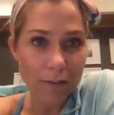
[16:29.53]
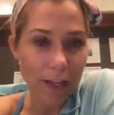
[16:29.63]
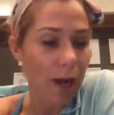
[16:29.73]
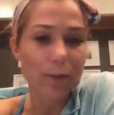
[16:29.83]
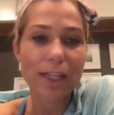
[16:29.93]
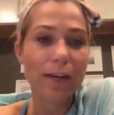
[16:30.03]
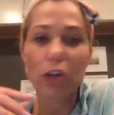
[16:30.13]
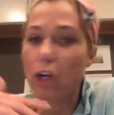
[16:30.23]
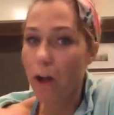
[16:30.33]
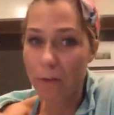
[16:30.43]
Like, I was never
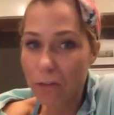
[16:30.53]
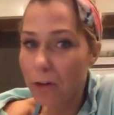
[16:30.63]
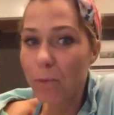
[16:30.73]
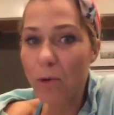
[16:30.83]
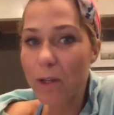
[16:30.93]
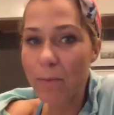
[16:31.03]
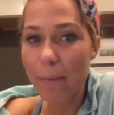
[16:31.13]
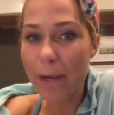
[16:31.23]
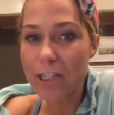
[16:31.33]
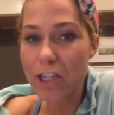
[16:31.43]
comfortable with my
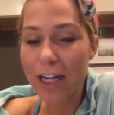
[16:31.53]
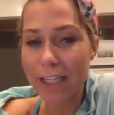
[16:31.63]
paycheck.